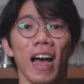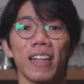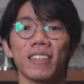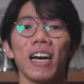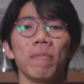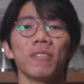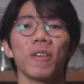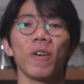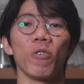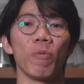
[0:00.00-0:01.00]
At times,
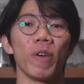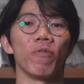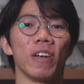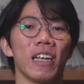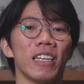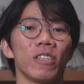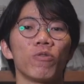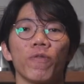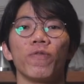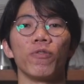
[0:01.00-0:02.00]
you may relate it
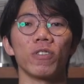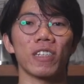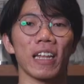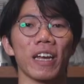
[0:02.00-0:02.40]
to fruits